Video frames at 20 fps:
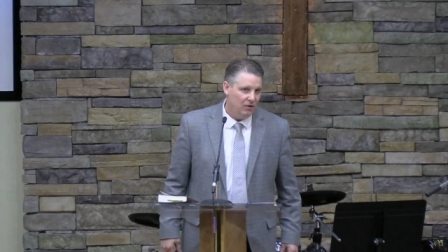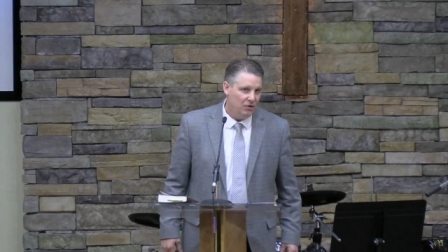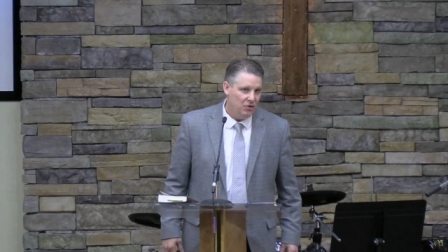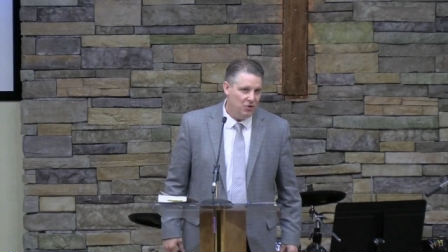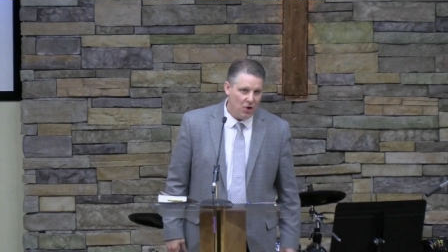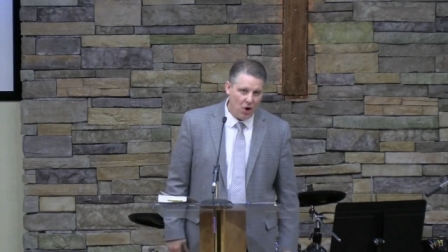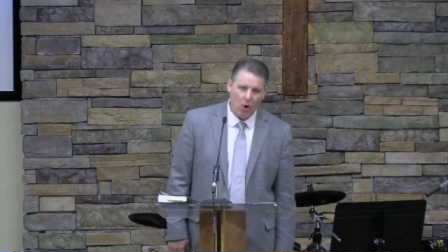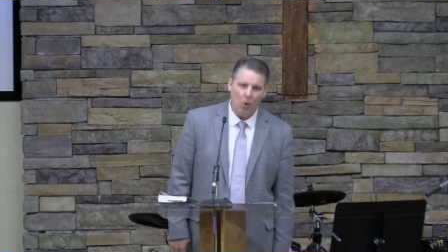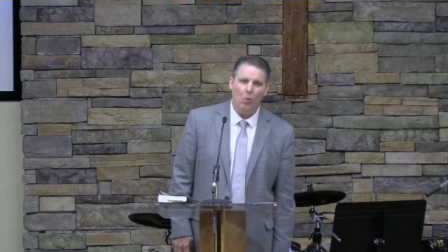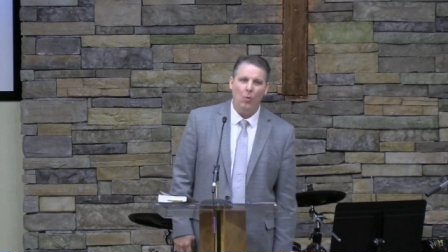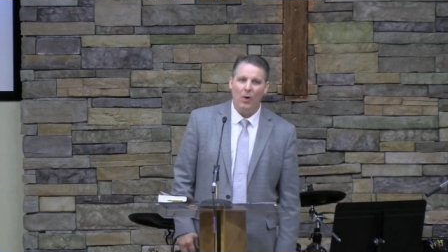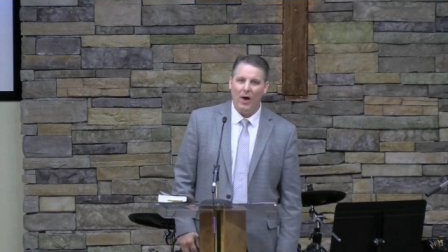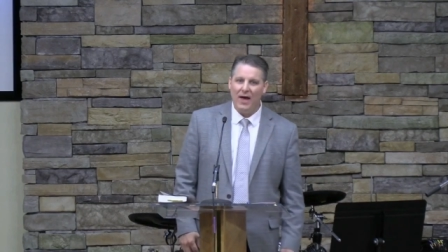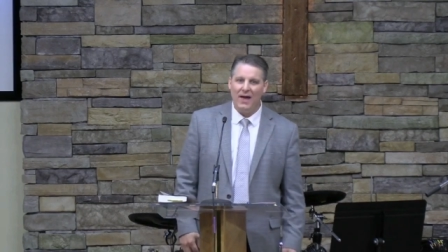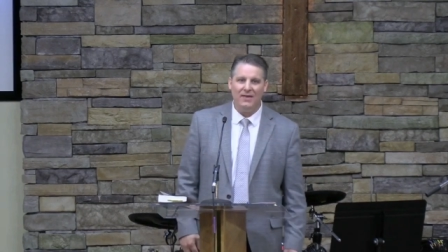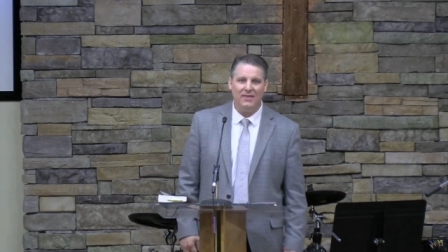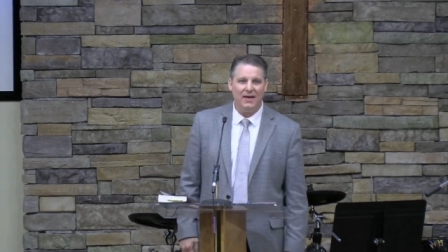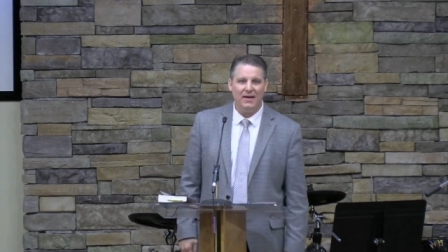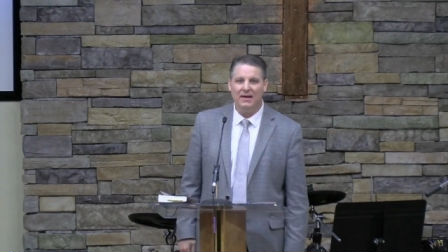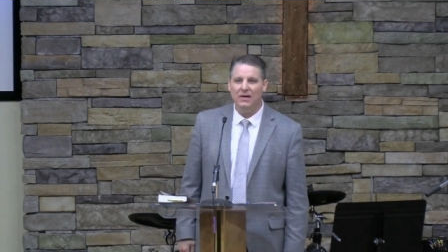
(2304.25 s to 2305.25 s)
No
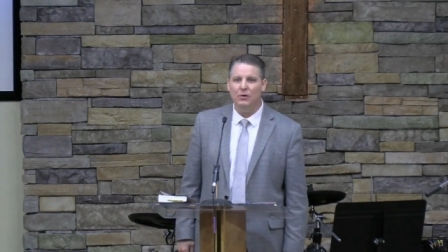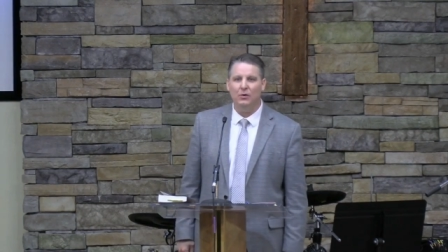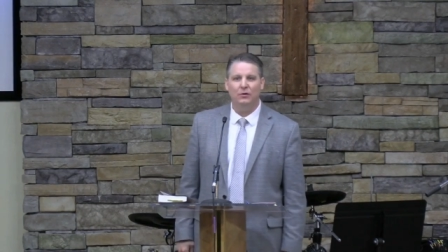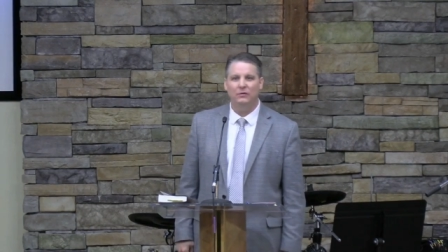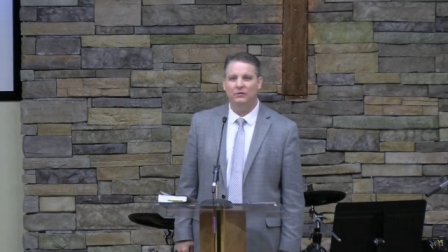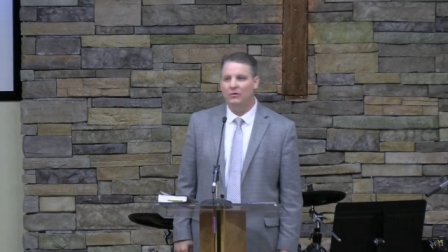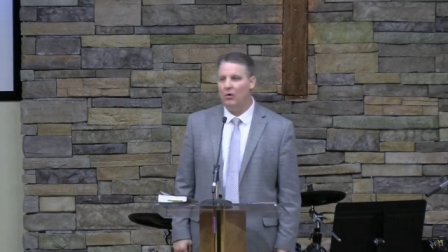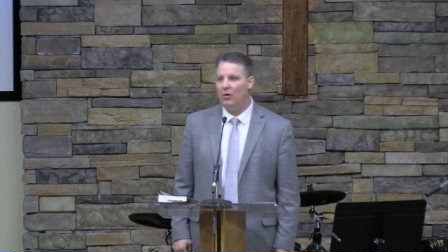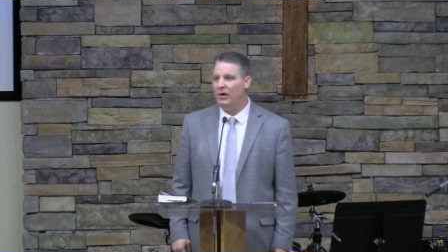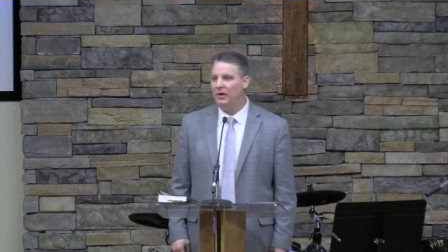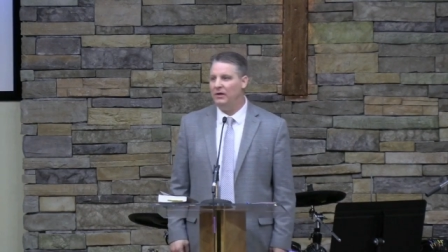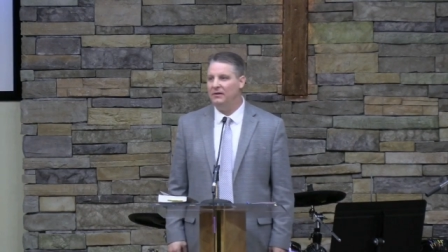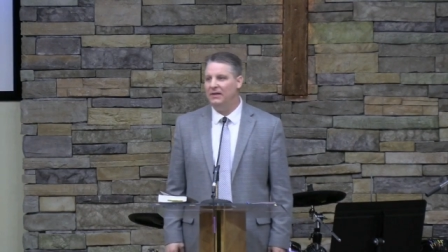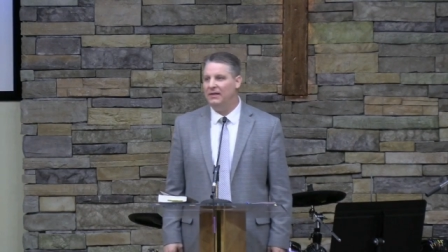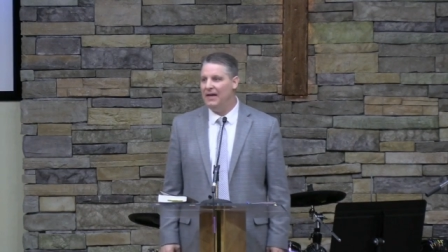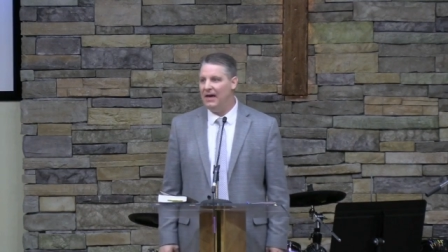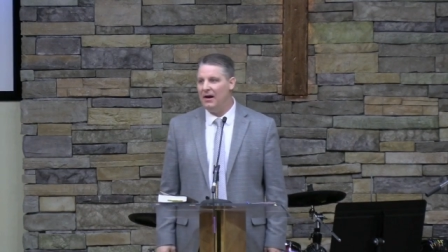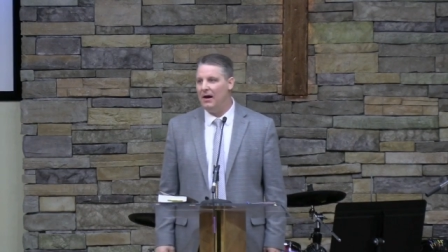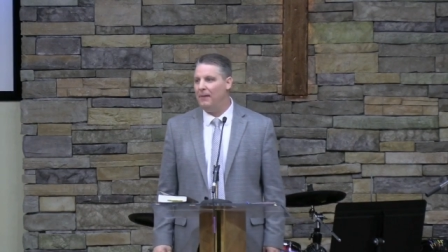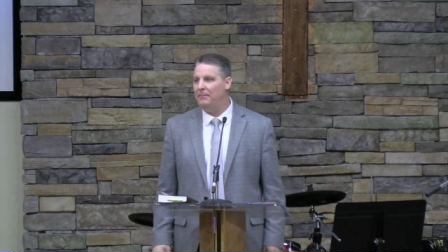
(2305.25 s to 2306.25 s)
way that he was going to
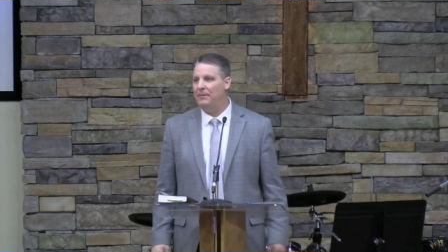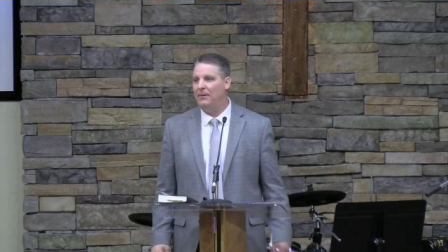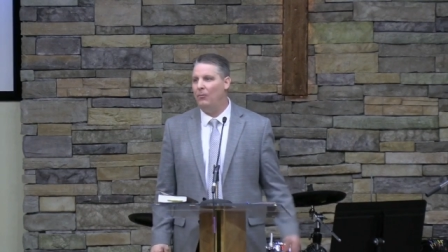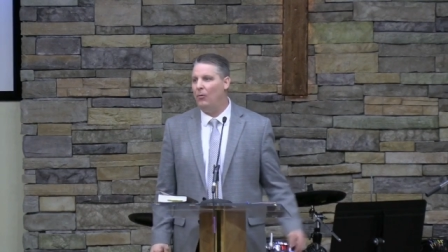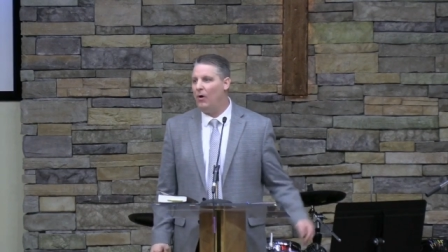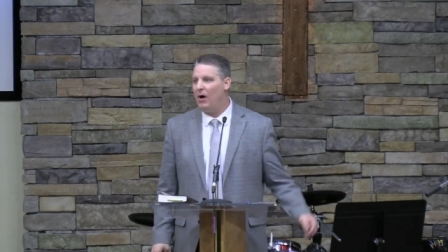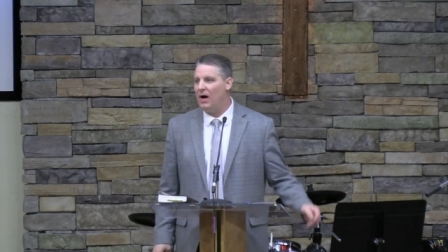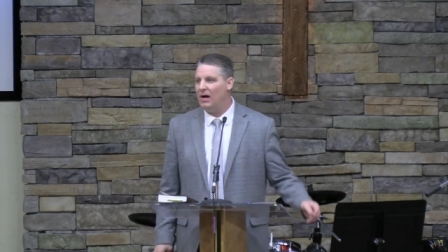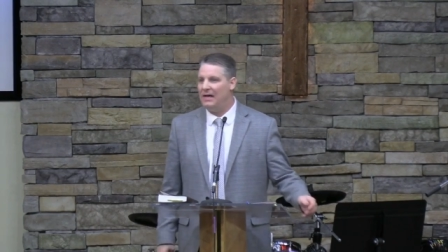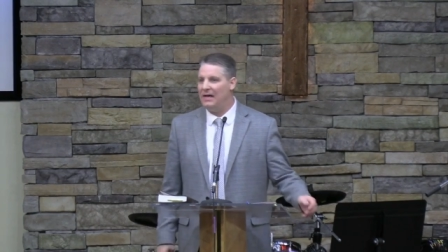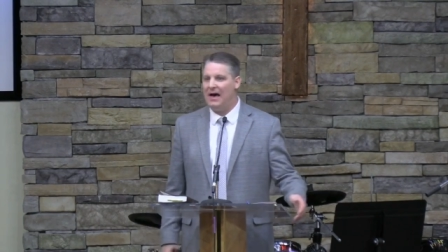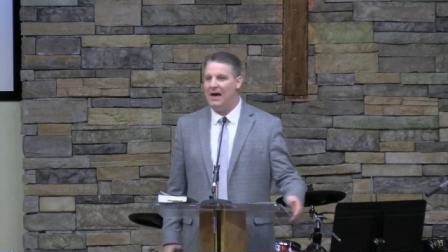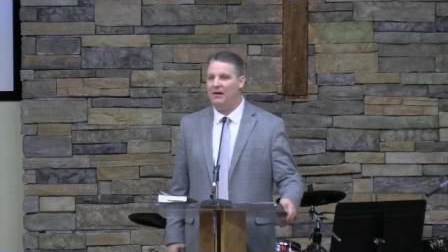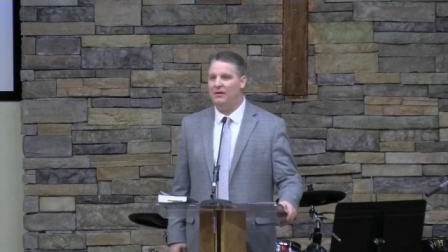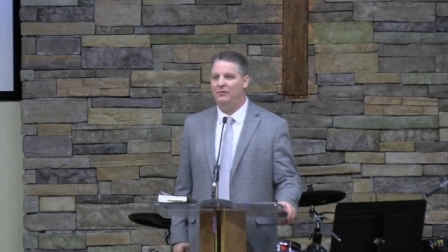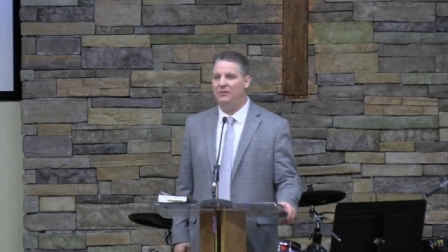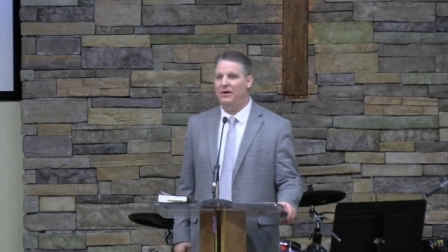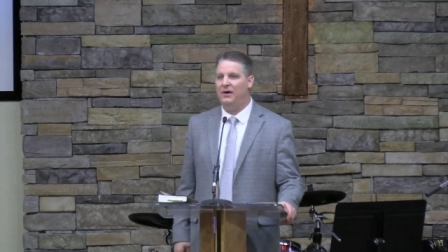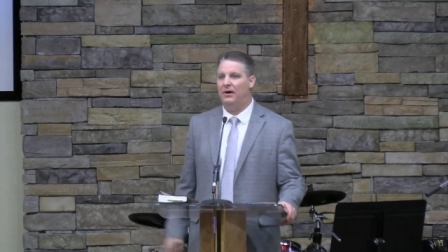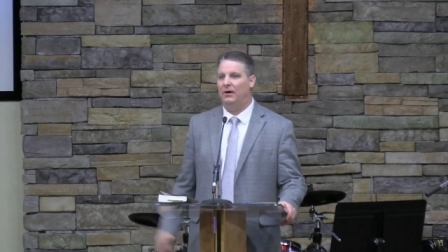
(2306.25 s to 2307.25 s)
get up and walk out
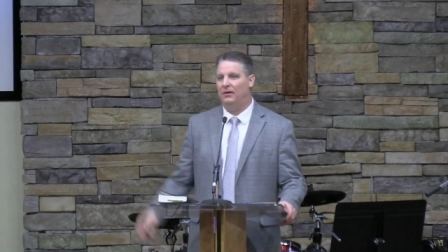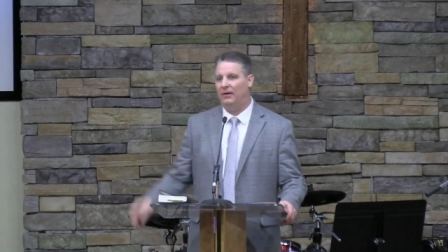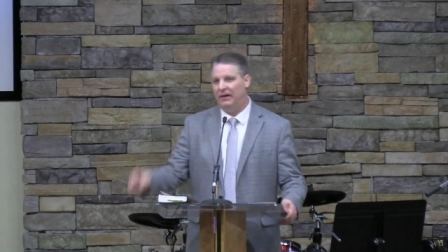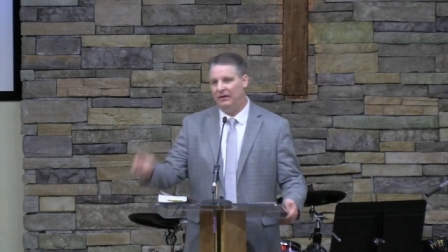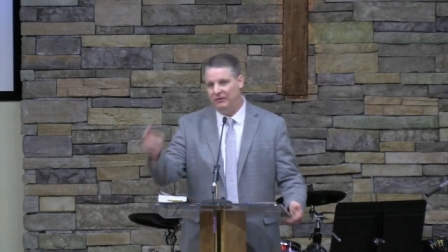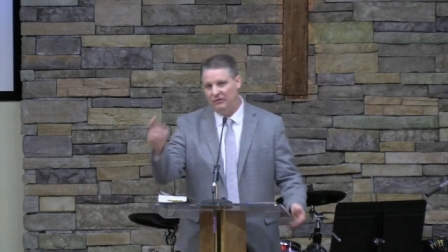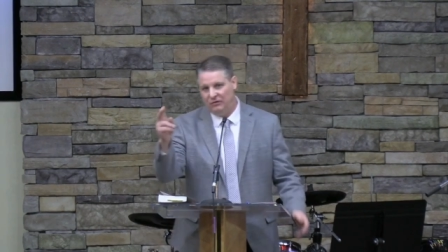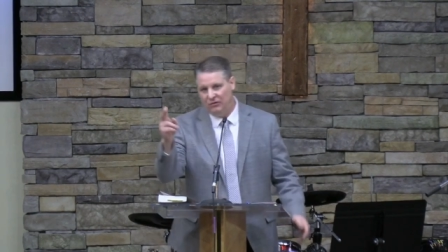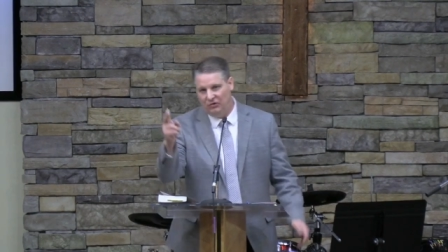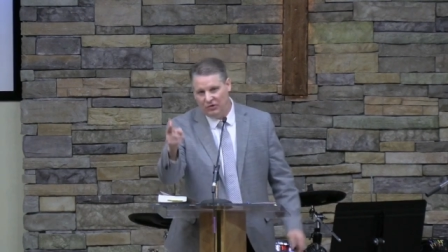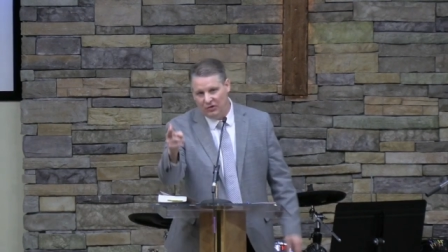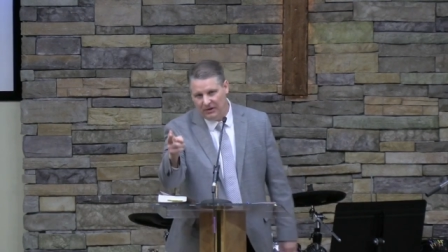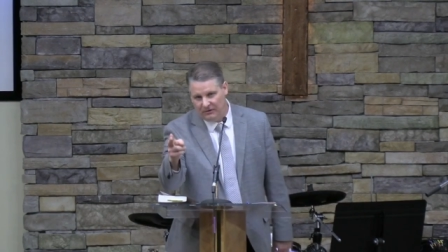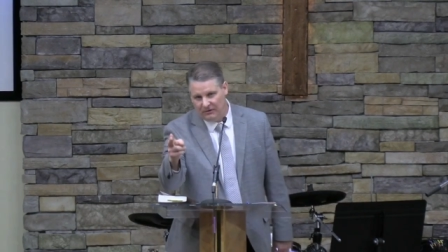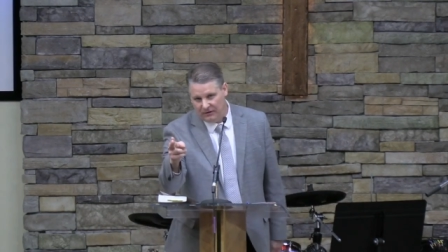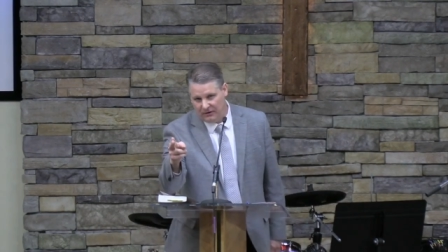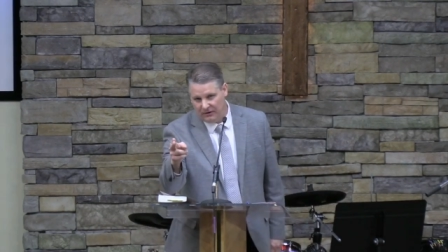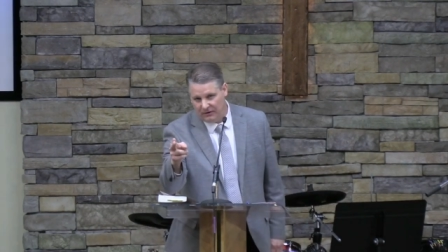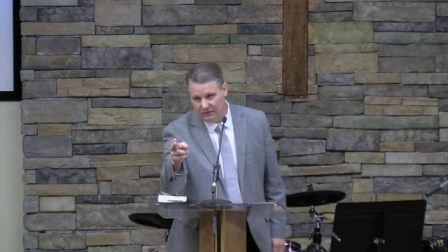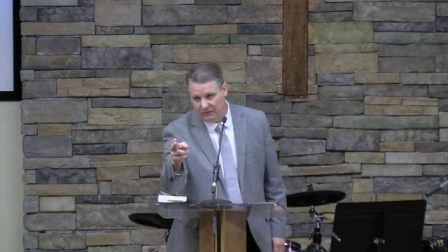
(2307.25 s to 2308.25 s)
of there unless
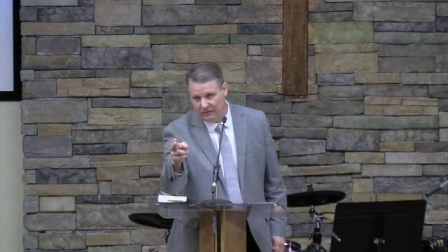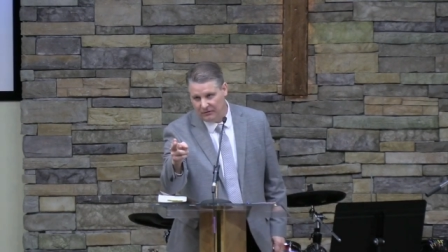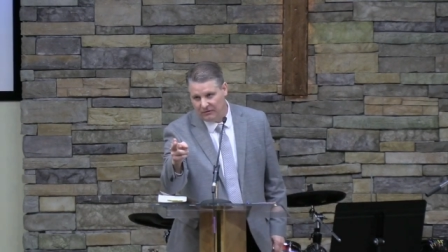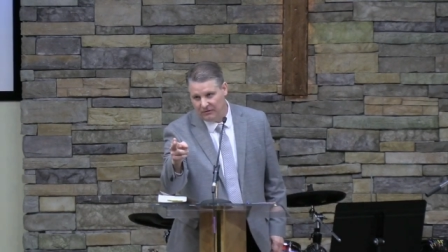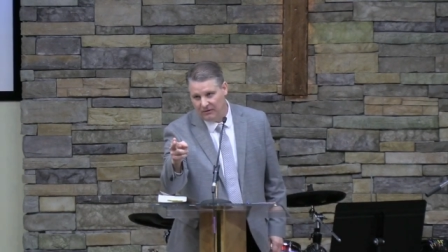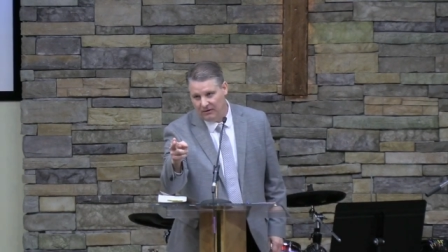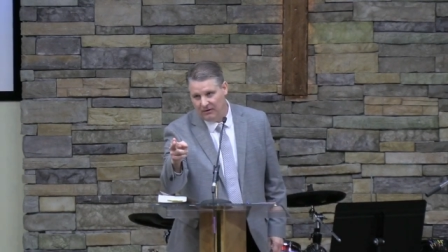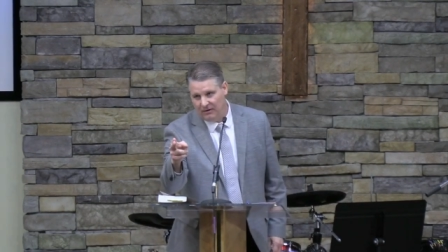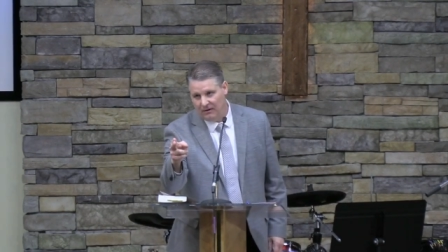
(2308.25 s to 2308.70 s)
Jesus,